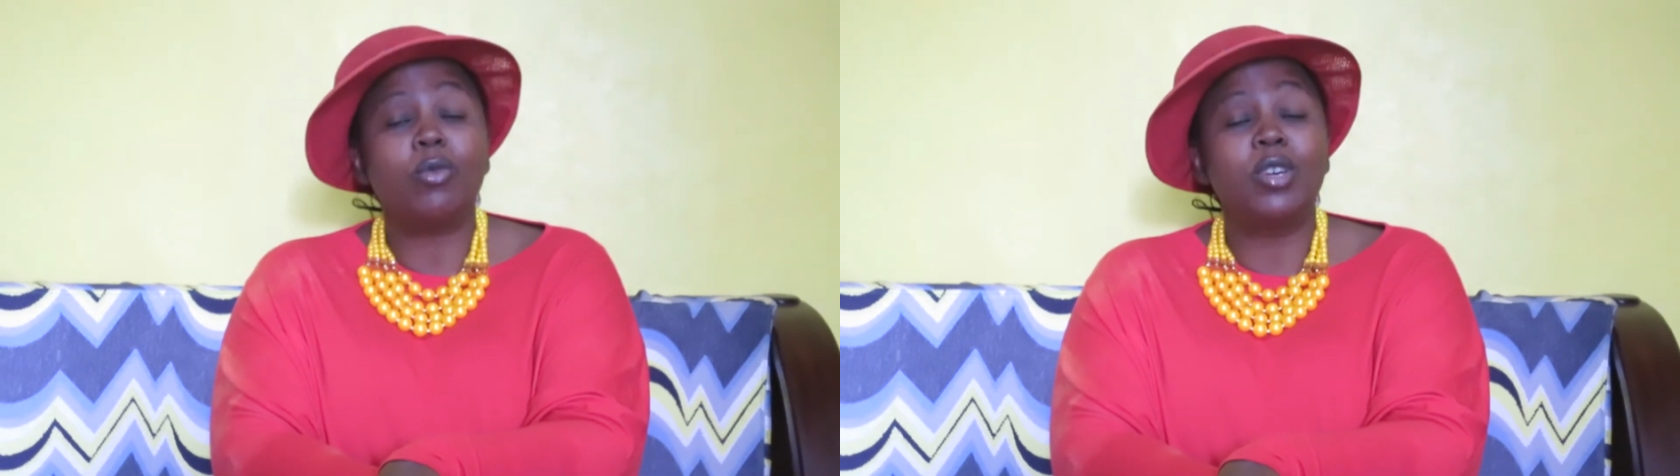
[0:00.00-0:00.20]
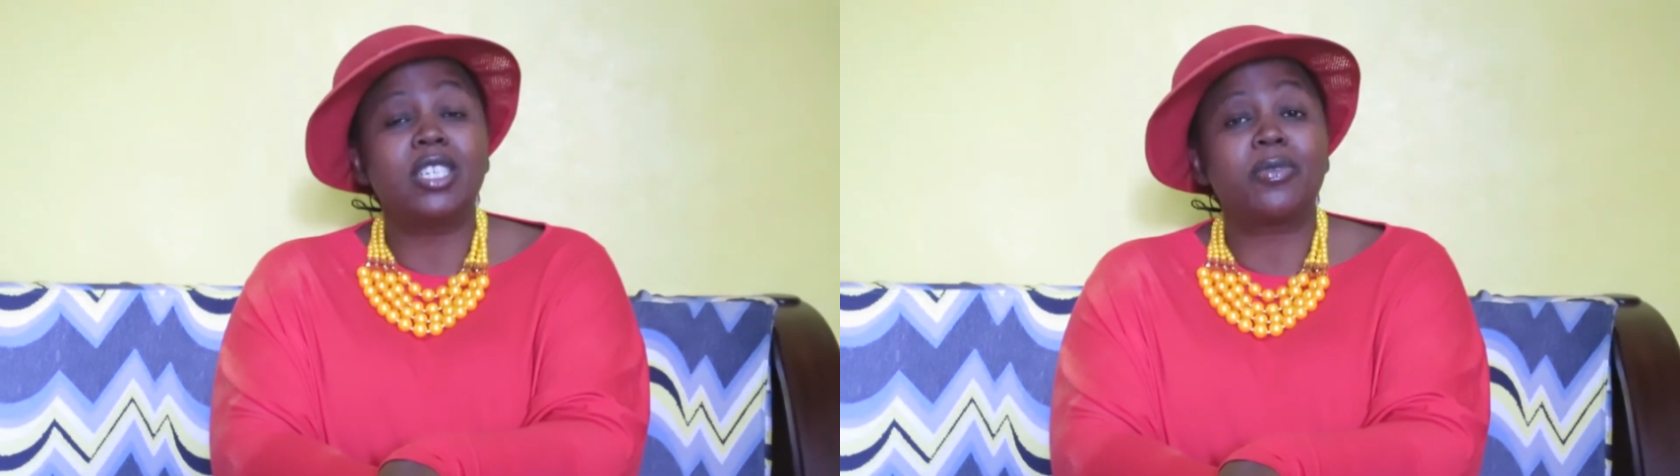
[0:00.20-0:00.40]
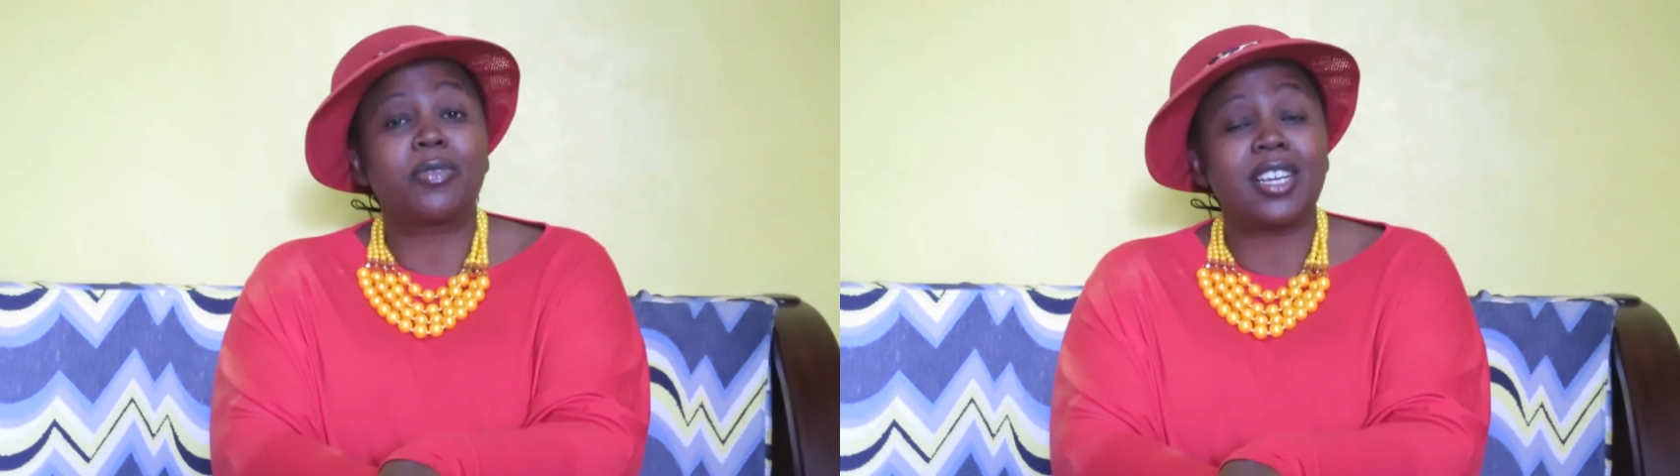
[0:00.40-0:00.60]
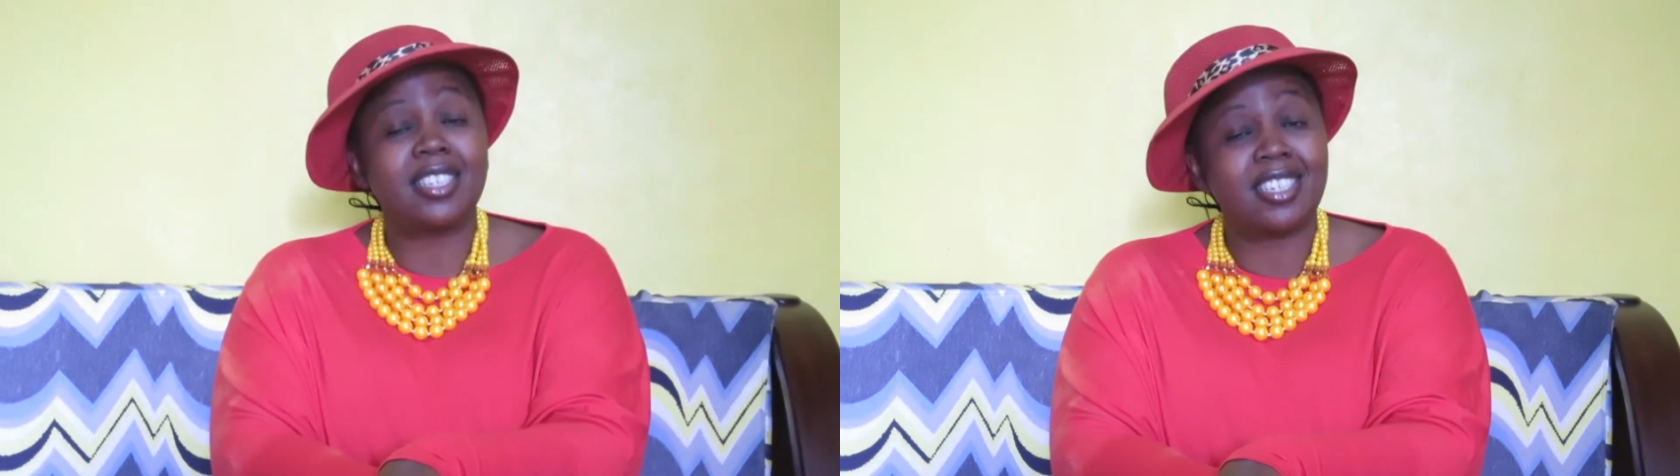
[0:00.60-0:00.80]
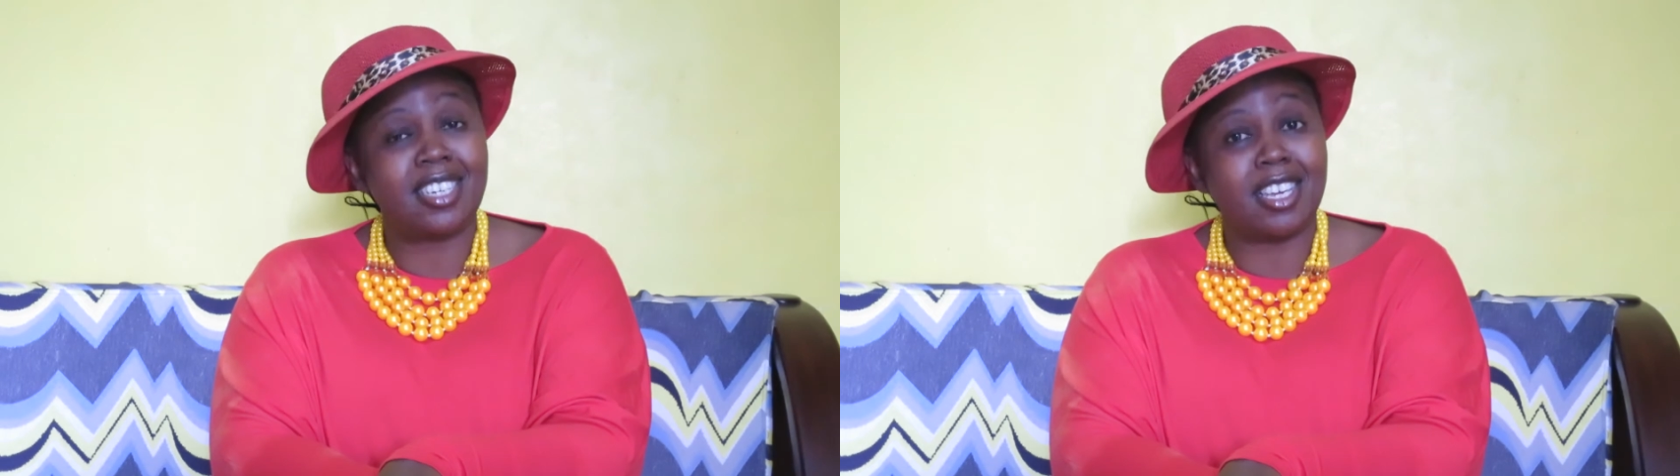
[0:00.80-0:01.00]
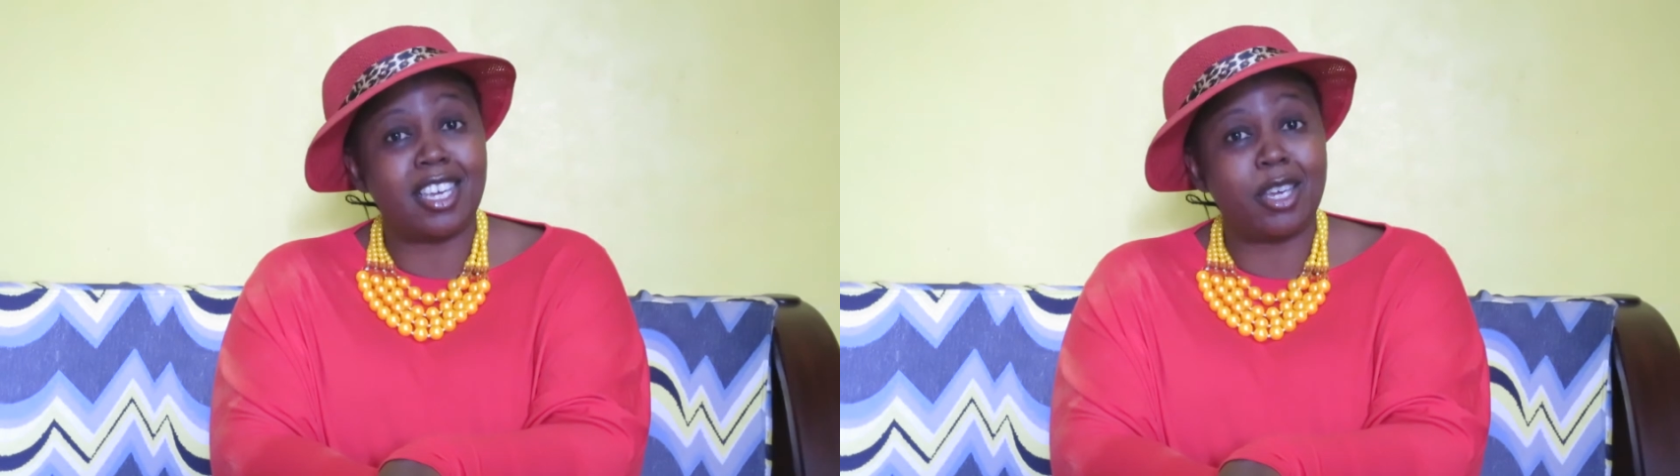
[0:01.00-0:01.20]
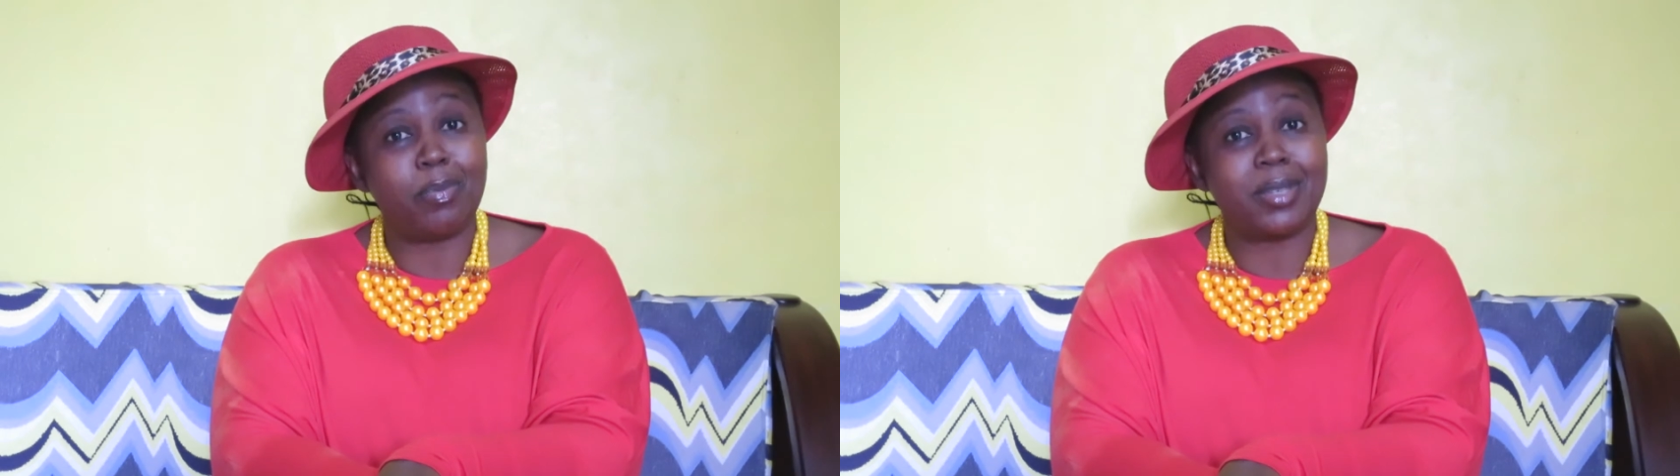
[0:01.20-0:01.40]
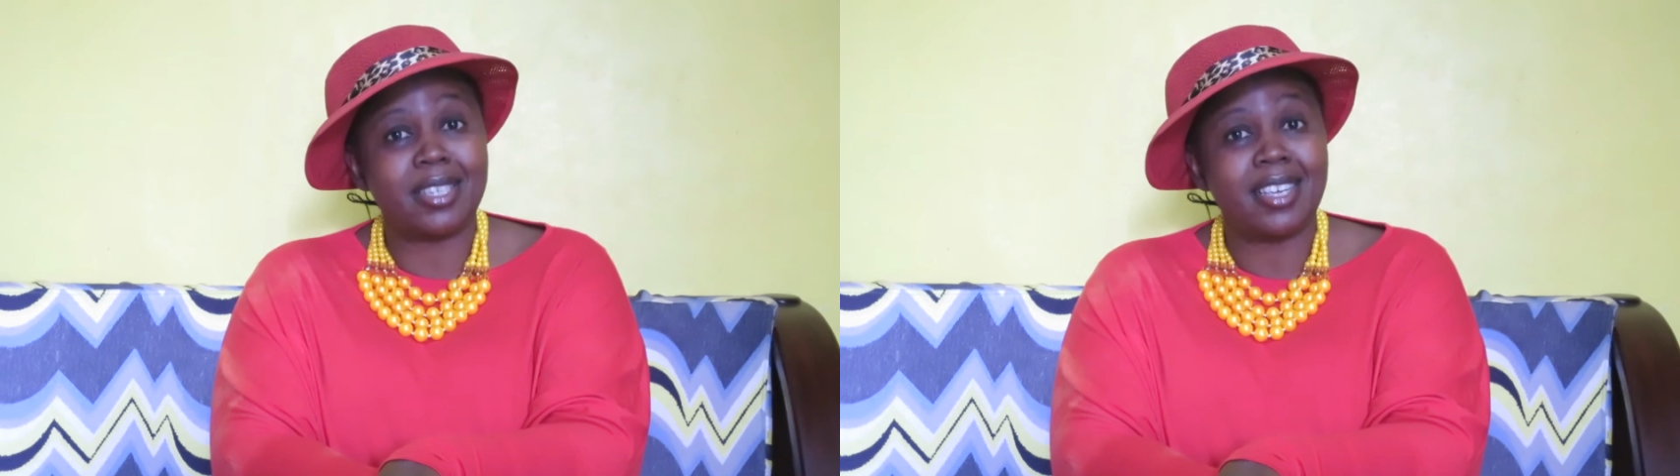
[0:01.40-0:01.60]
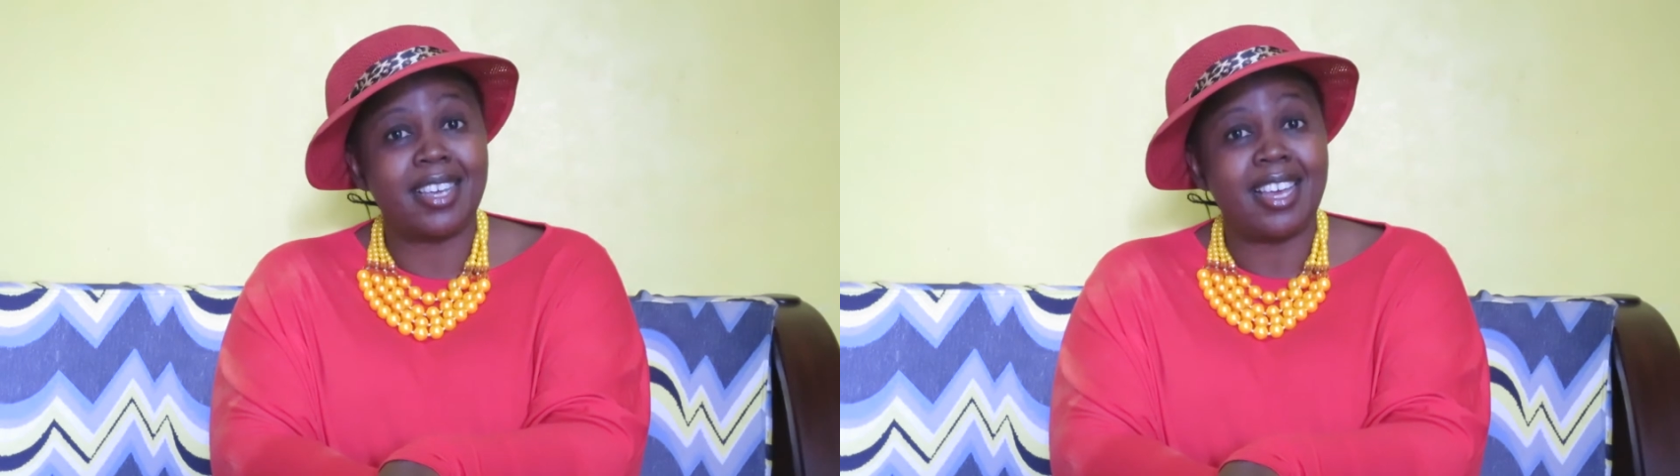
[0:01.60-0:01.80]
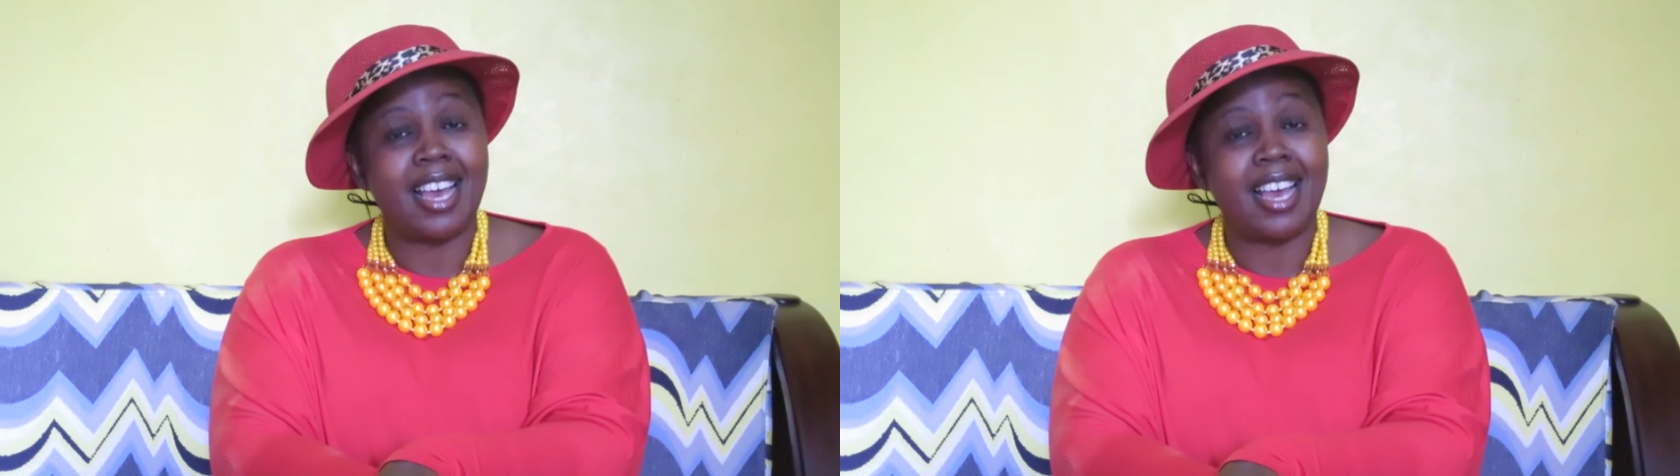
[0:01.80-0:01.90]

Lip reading: which friends she keeps,